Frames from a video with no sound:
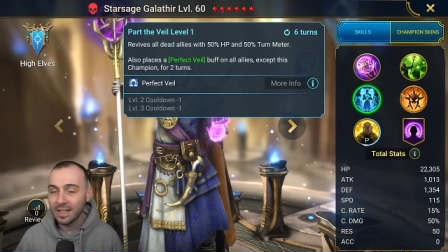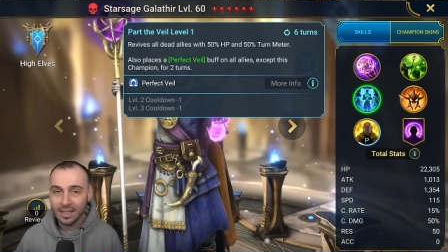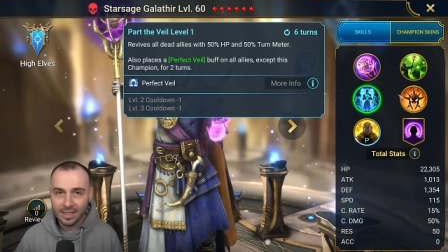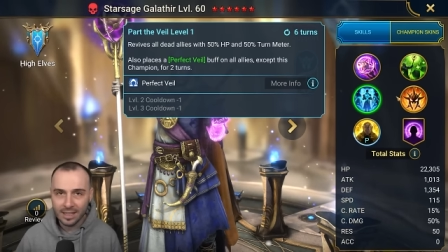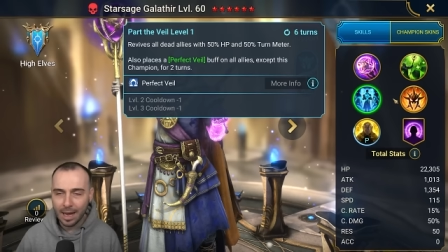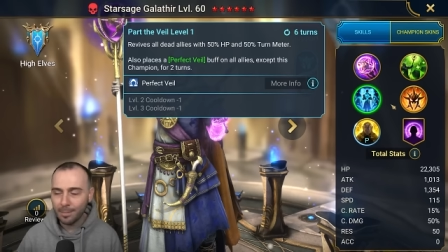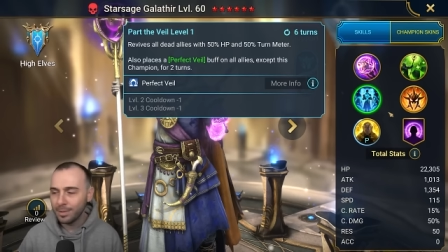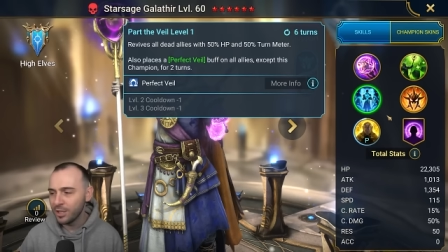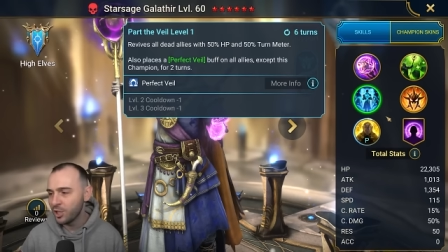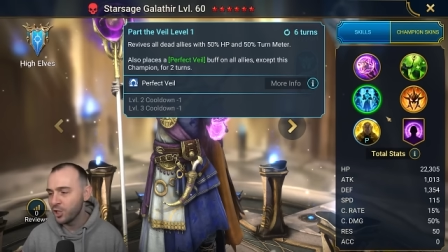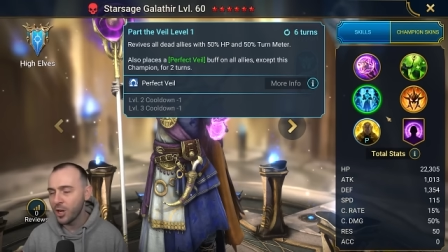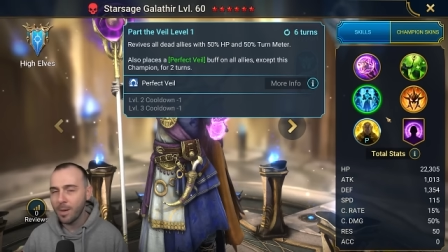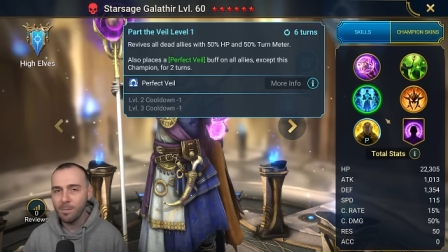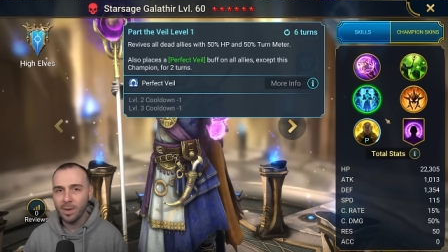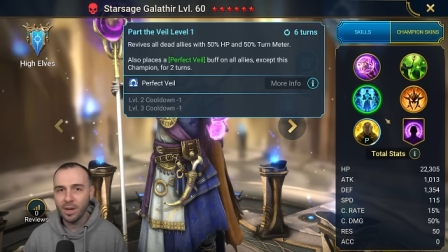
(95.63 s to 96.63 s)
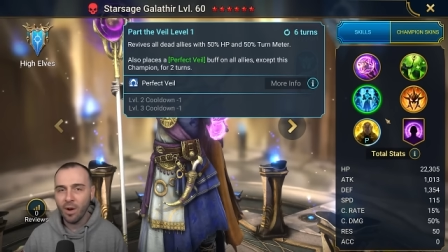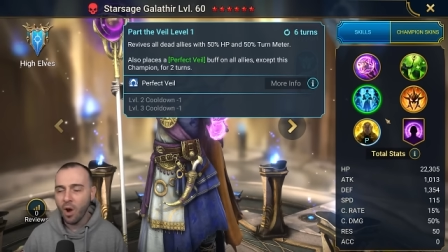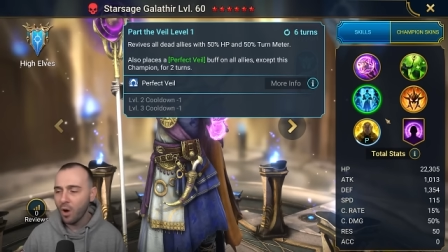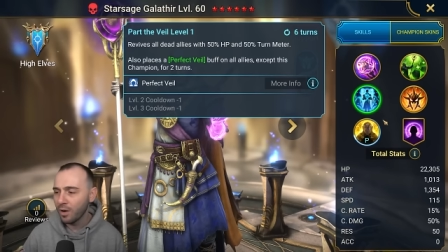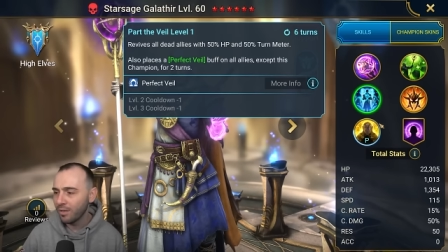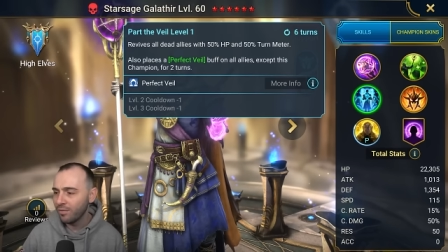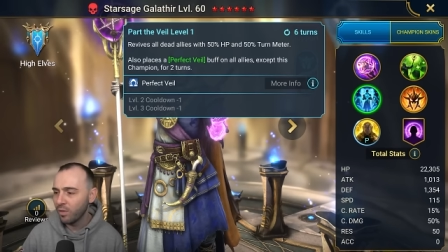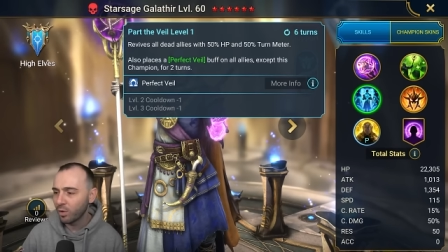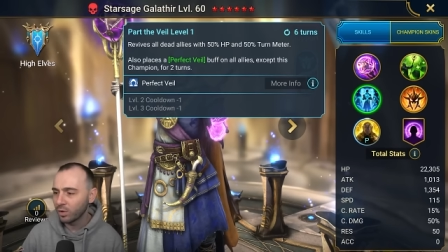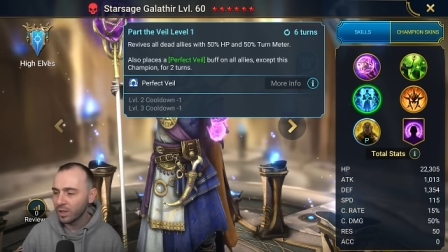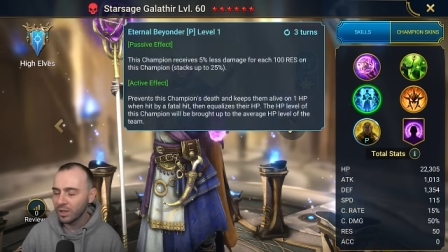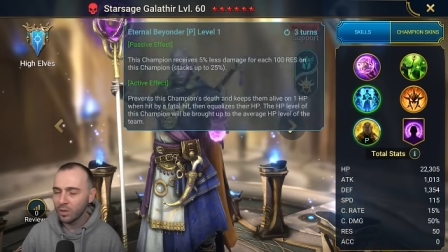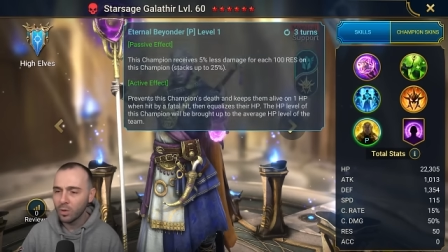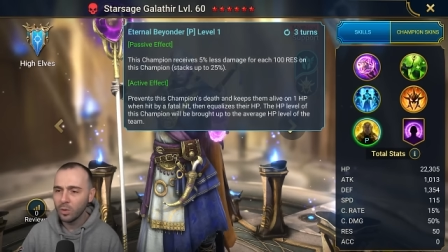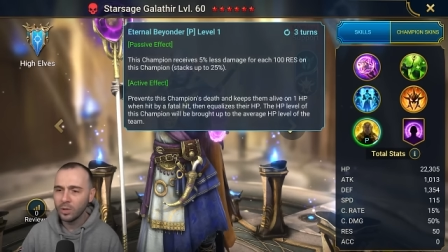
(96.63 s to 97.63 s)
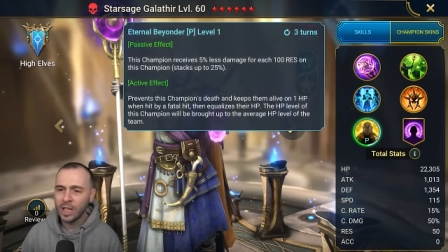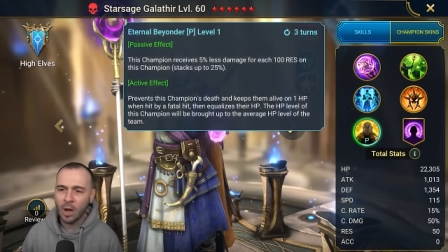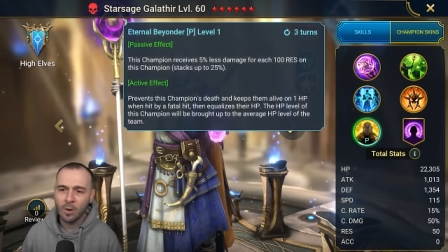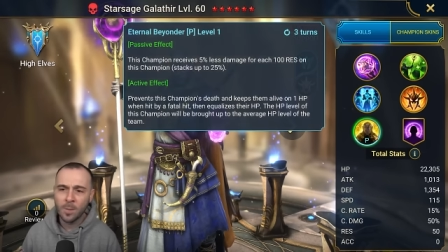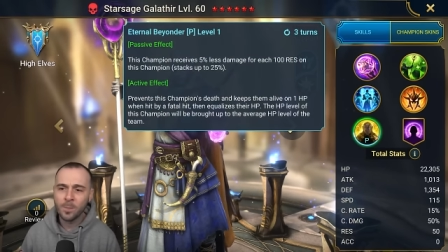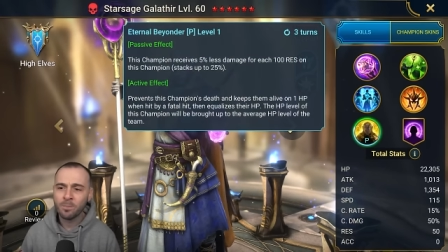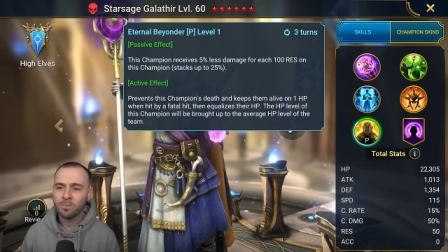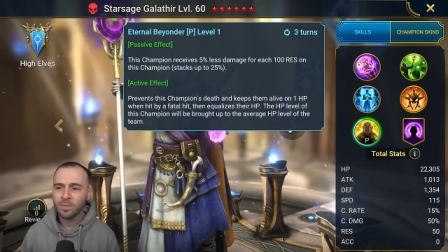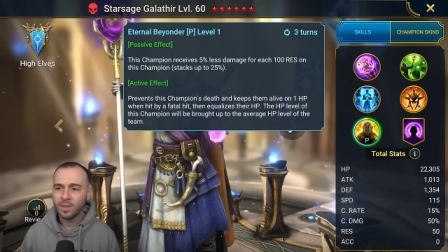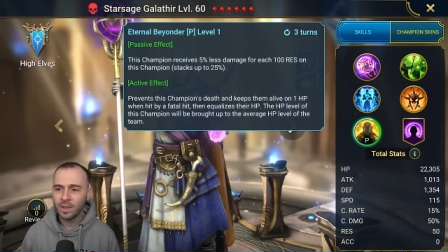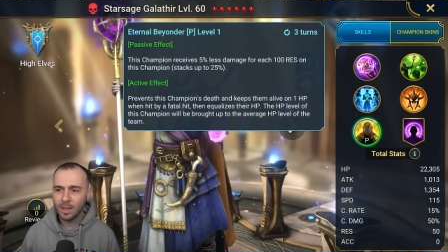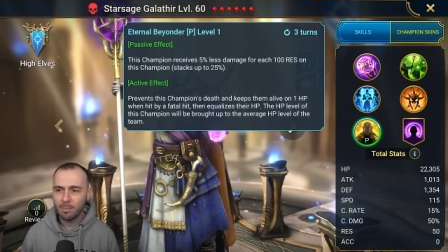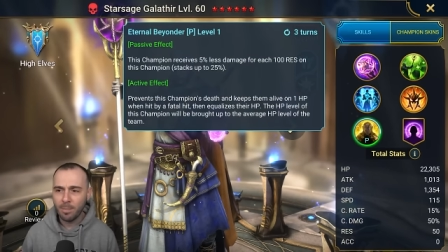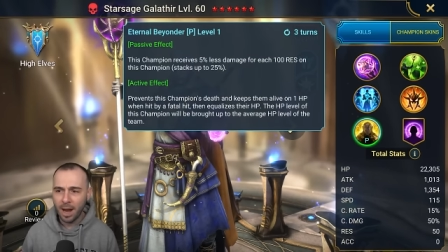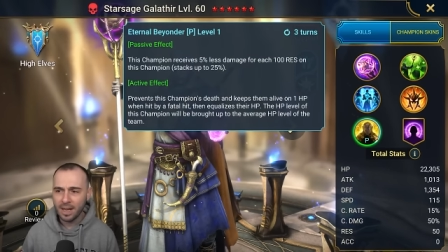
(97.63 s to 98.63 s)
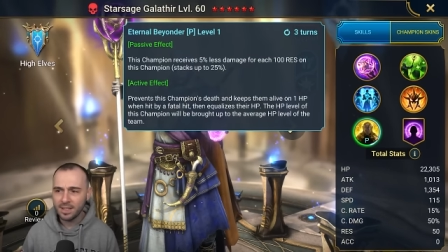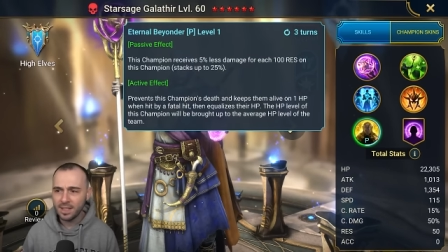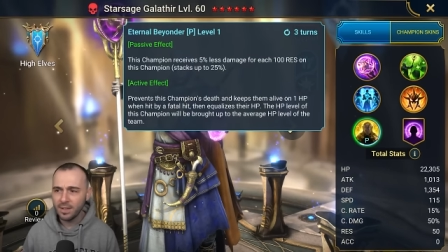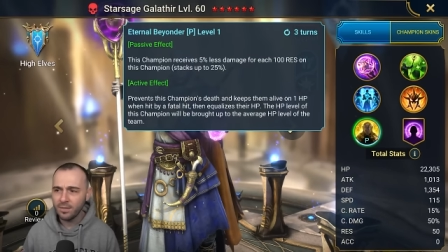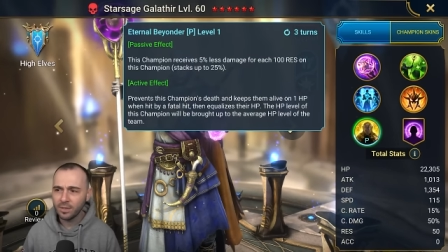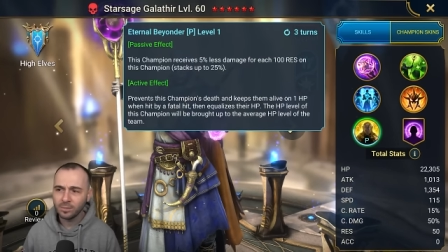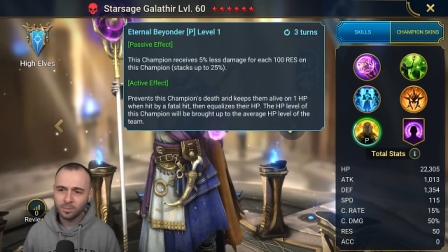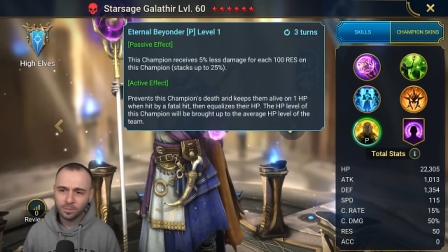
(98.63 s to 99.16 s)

except this champion on a 4-turn cooldown. The passive,